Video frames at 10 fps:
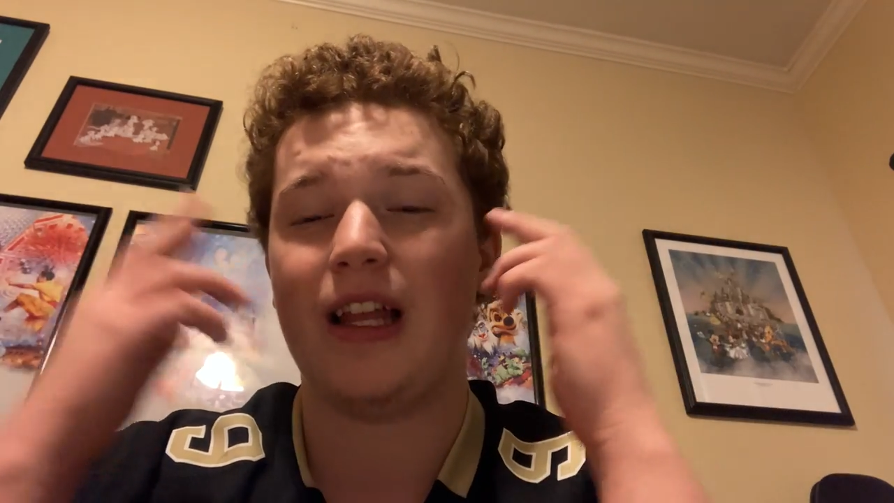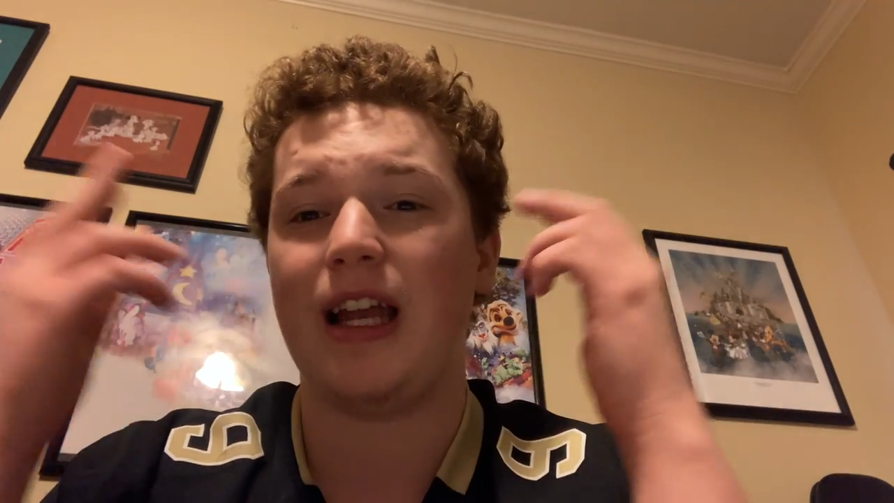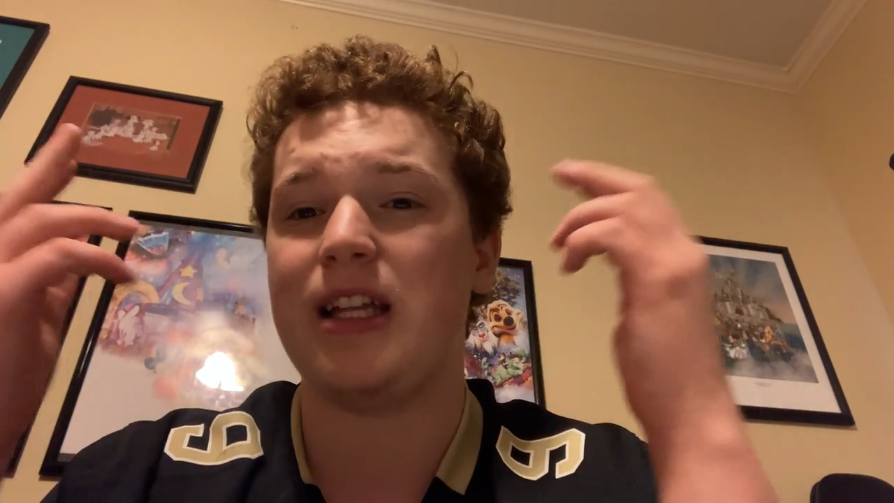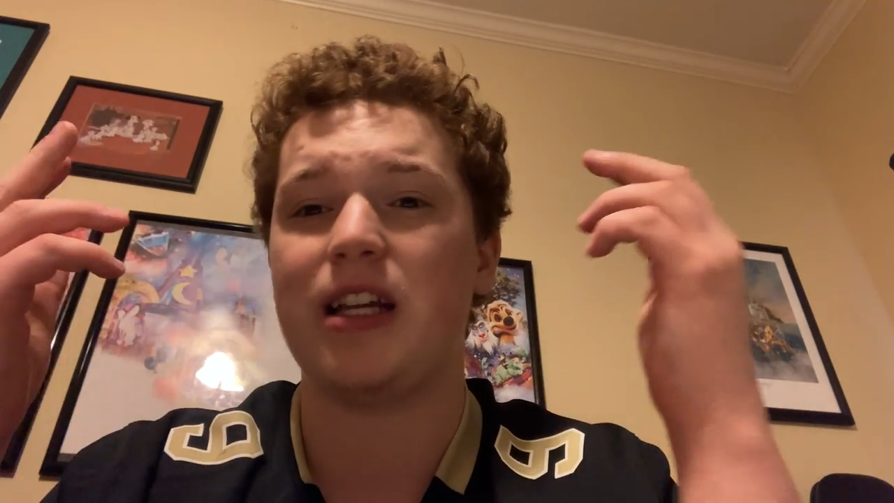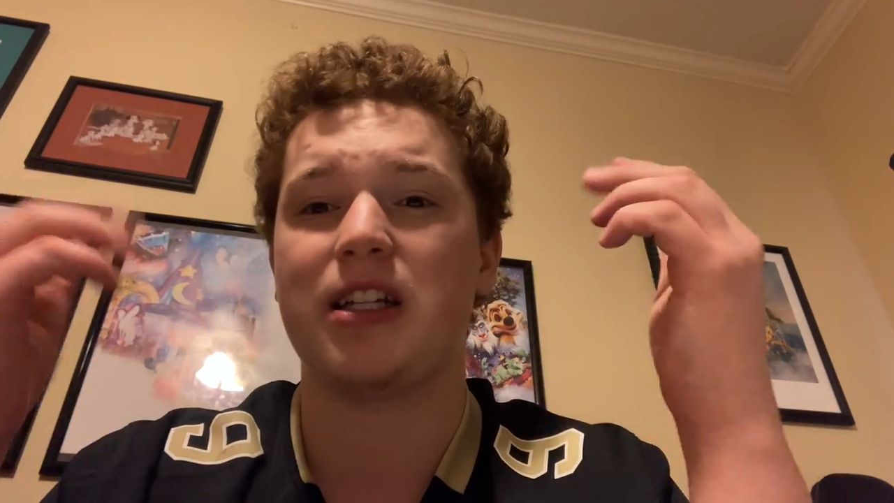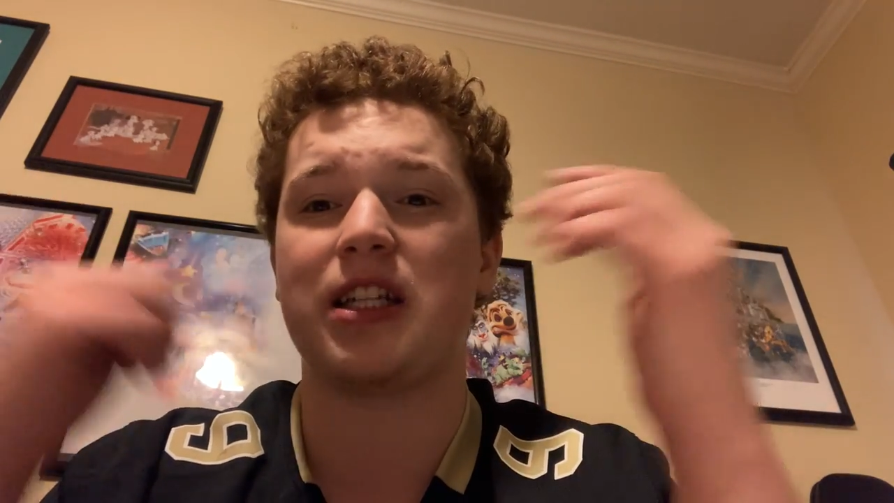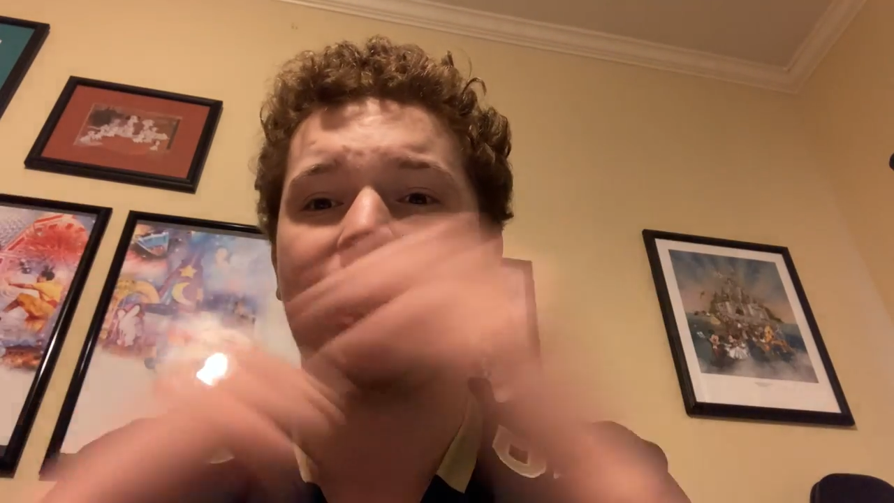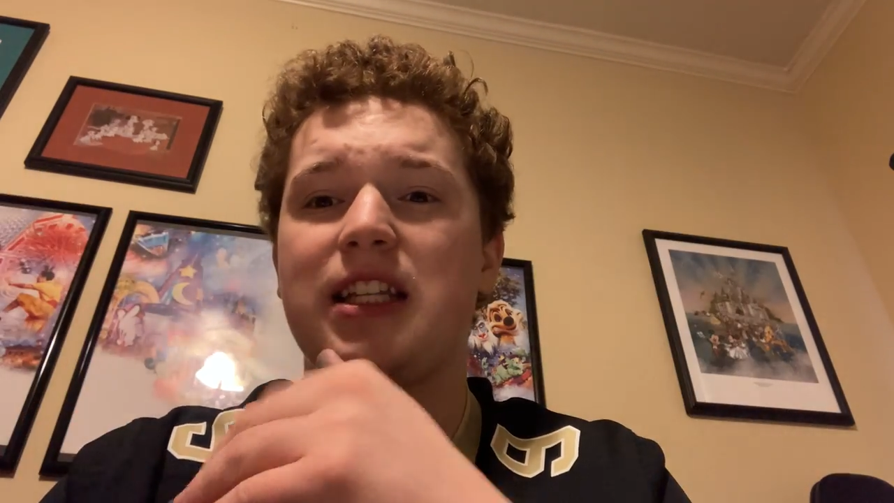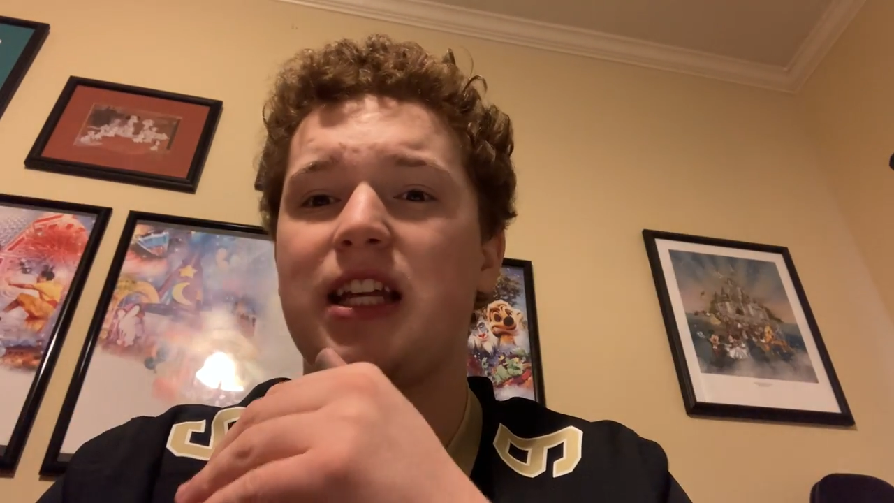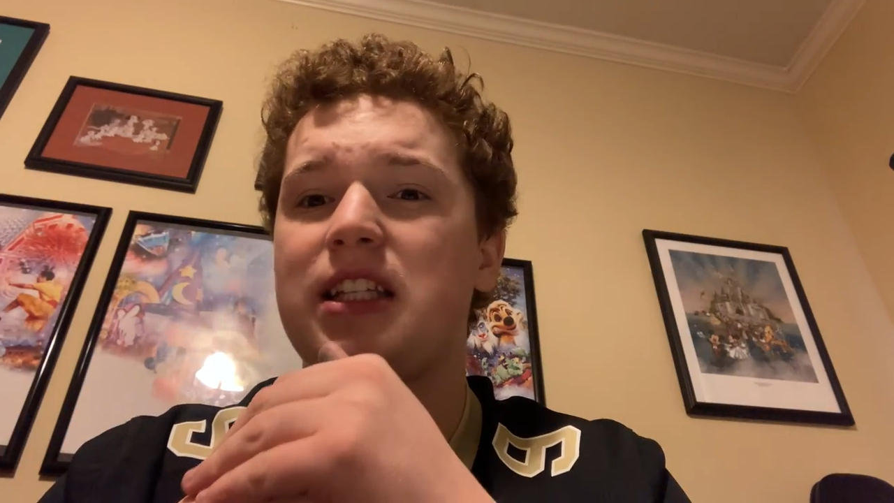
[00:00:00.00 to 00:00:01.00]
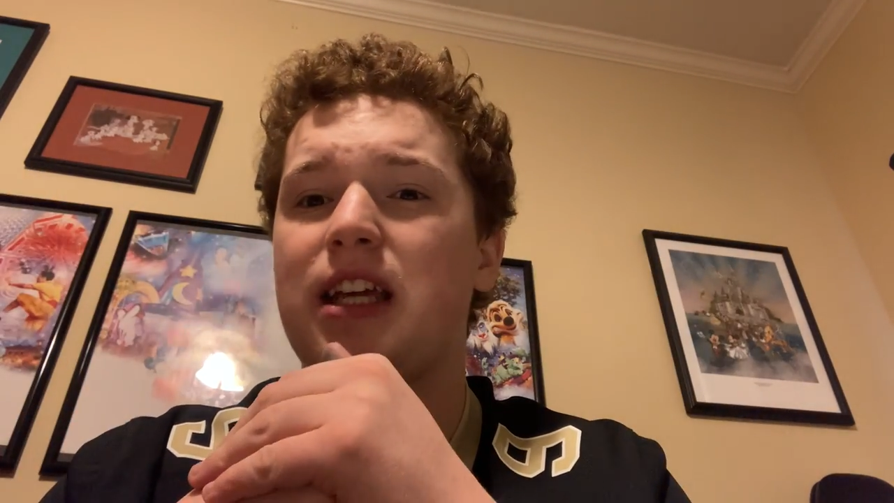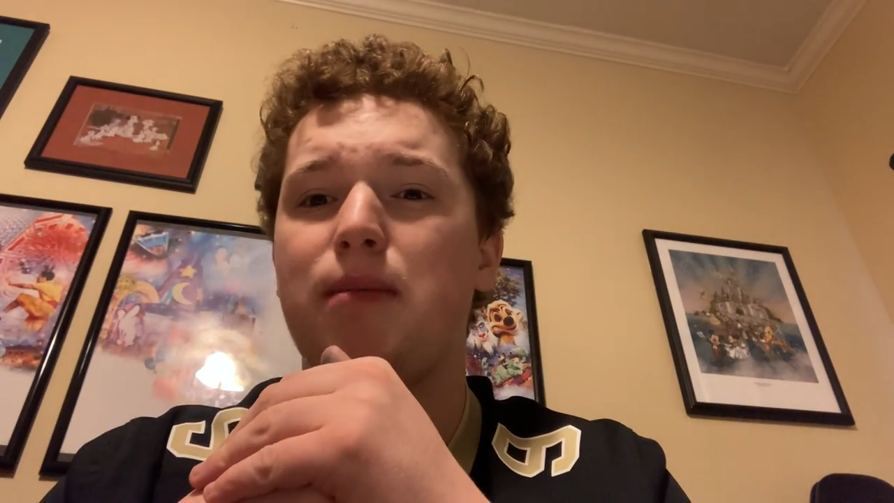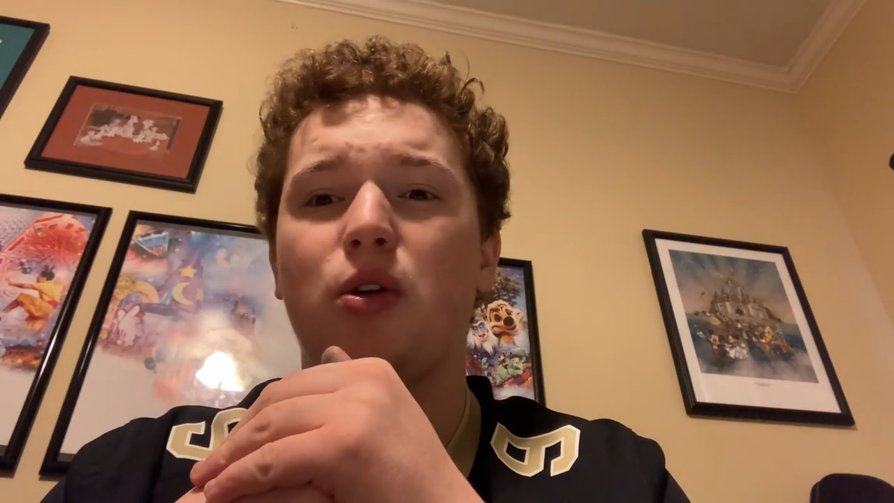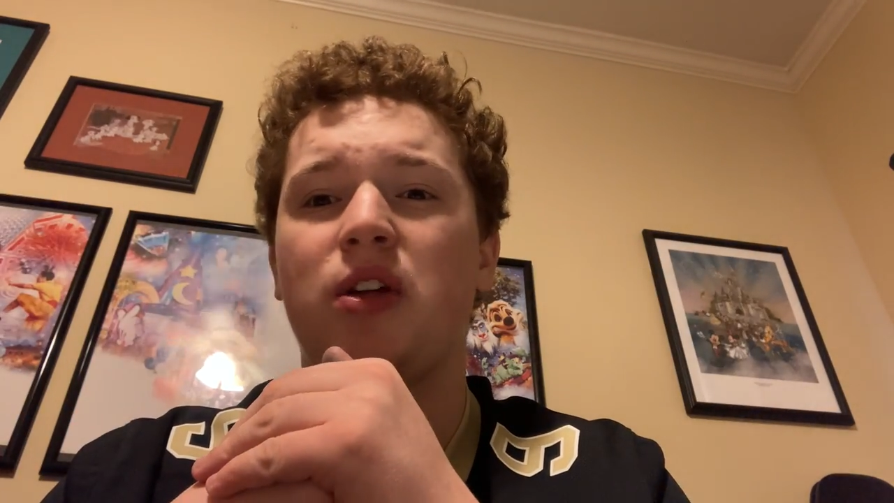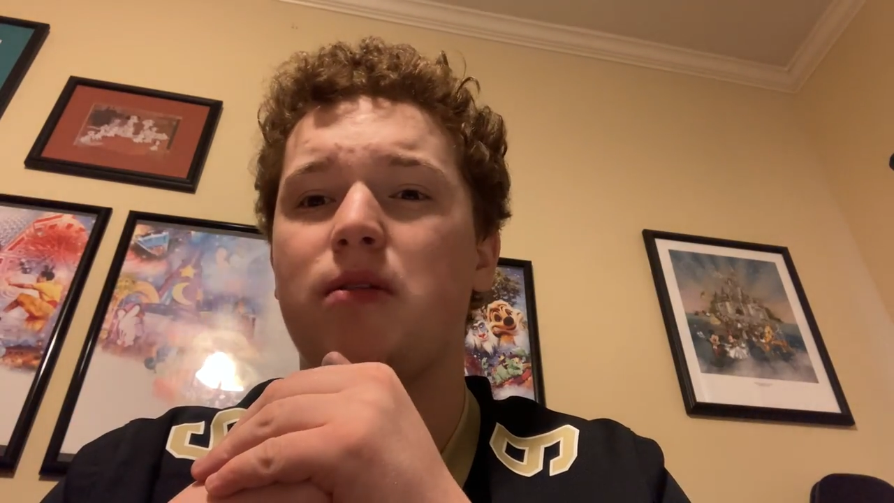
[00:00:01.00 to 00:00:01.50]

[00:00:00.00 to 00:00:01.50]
And then Asante Samuel,